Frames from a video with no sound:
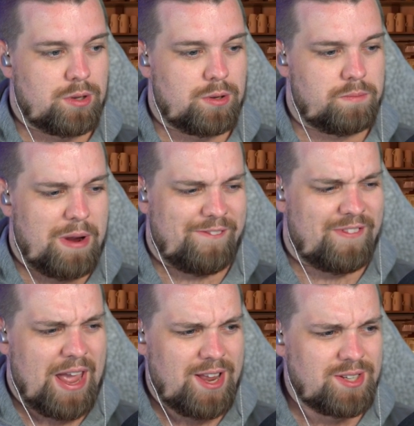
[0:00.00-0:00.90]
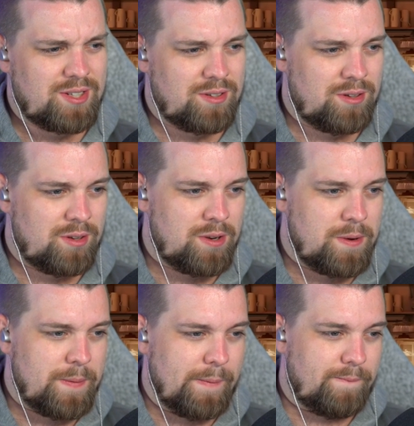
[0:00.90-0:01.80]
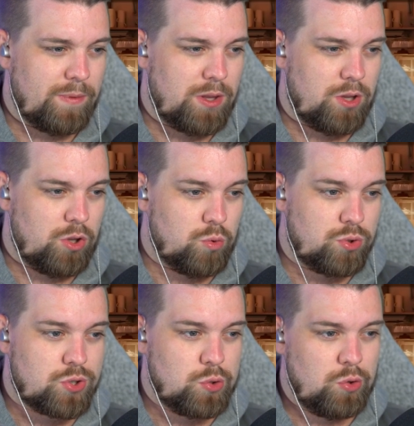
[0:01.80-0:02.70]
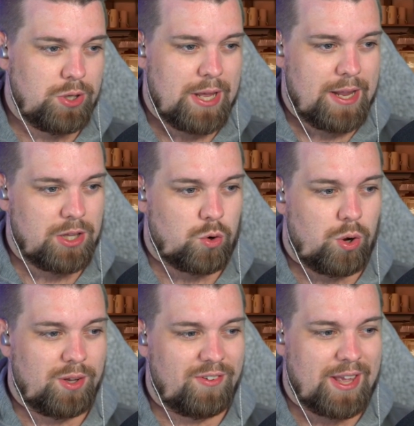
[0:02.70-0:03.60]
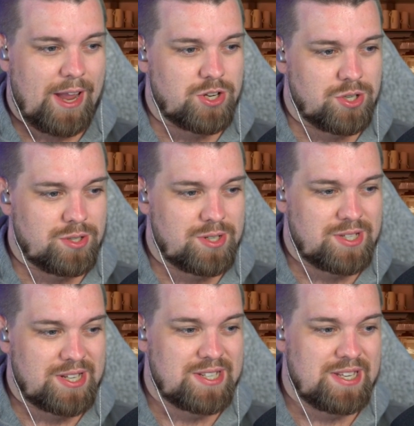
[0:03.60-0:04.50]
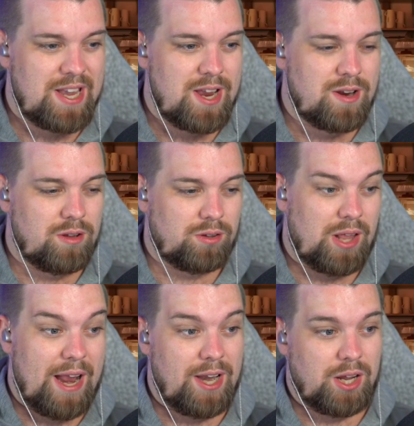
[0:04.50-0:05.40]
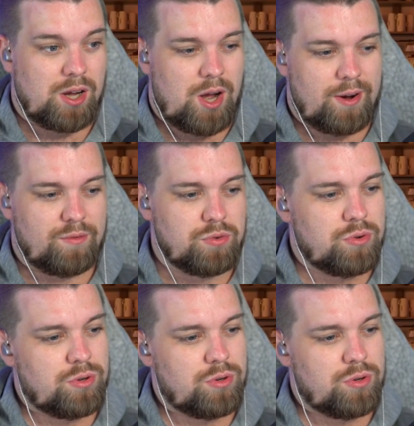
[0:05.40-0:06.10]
My fate? You will soon gain the qualification to succeed Lightning Carnival.